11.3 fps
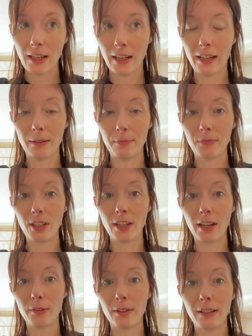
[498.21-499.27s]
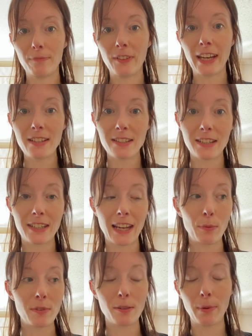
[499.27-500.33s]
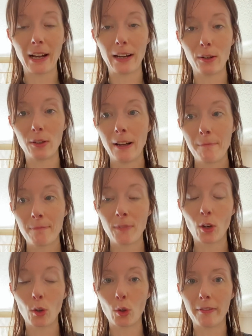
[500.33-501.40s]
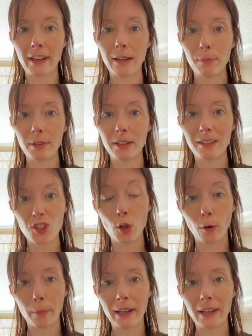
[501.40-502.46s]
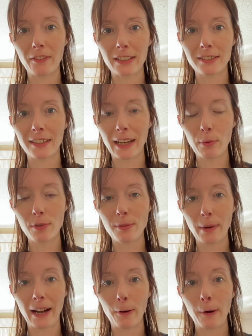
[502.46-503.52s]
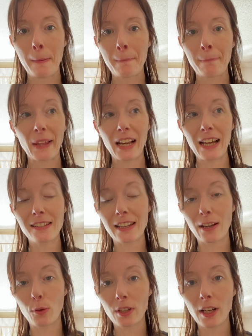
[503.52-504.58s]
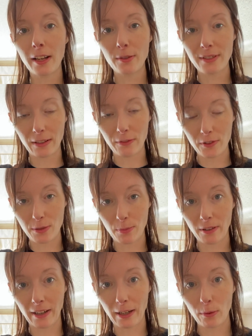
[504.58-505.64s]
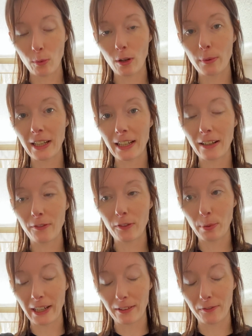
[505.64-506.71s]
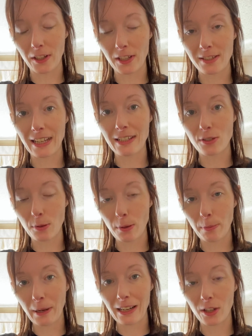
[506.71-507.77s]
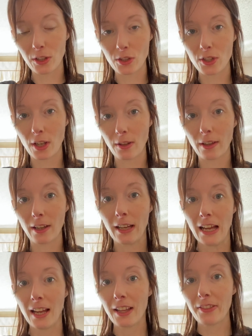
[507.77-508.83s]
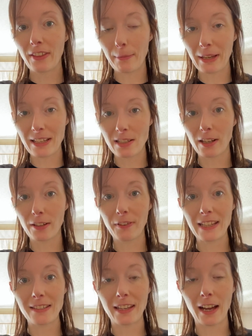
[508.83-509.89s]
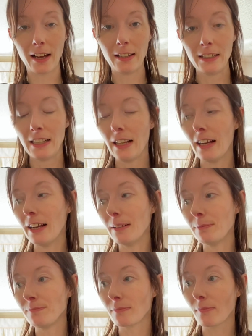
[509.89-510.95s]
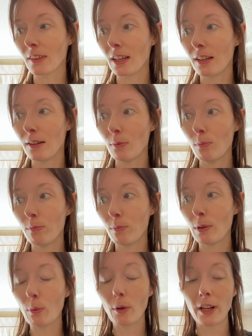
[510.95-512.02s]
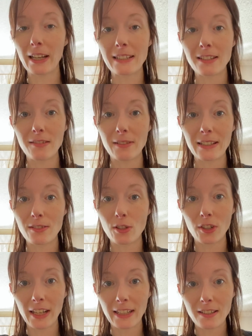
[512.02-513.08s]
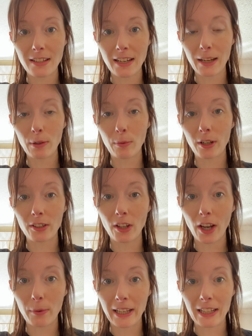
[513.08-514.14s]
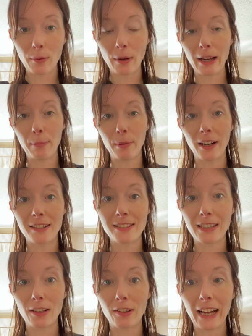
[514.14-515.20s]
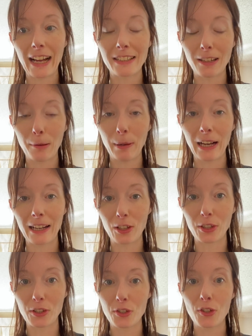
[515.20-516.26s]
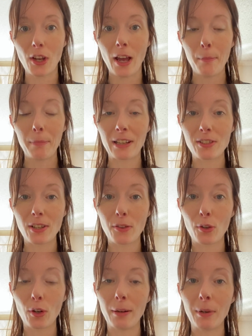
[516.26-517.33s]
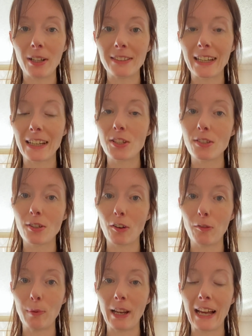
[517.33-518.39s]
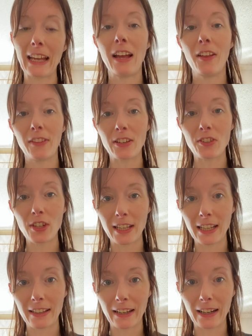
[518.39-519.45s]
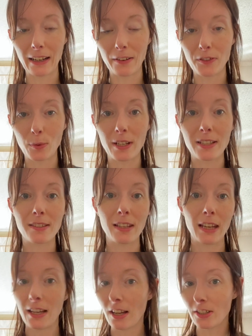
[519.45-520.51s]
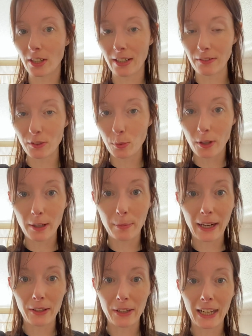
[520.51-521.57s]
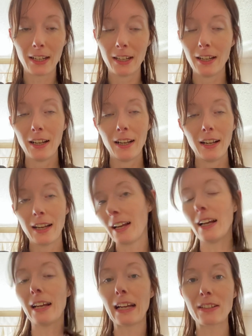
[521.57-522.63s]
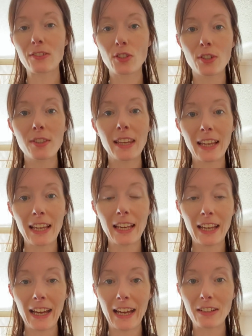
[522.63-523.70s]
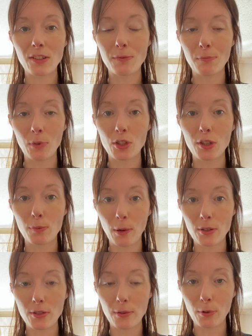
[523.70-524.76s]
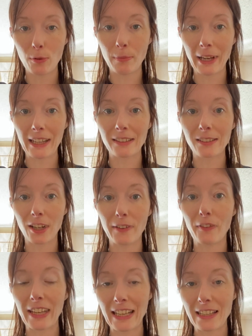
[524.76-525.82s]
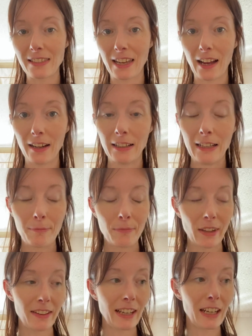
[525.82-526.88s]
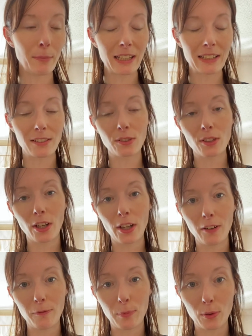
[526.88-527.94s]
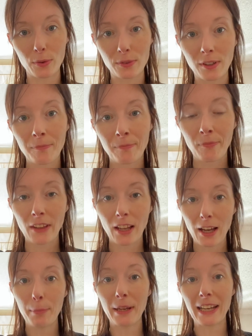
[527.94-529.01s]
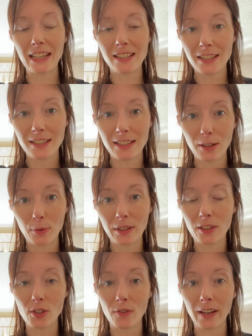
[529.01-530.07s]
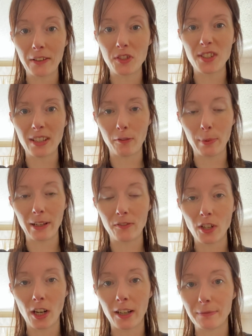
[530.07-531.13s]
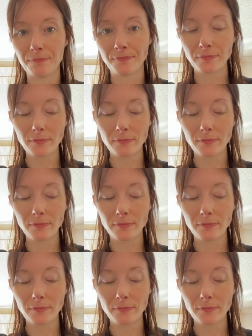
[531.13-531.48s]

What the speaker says: You know, yesterday was about, not all of it, but a short bit of yesterday was about, let's get all the clothes out for tomorrow. What are we going to have for breakfast? Let's do a packed lunch so that makes life easier. It's Sunday today. We weren't going anywhere, but I still had a packed lunch because I thought I might take her to soft play. Then she can eat that afterwards. I don't have to worry about it. It's just thinking ahead as much as possible makes life easier. And then it makes those curveballs a bit easier to deal with because you've left yourself a bit of time.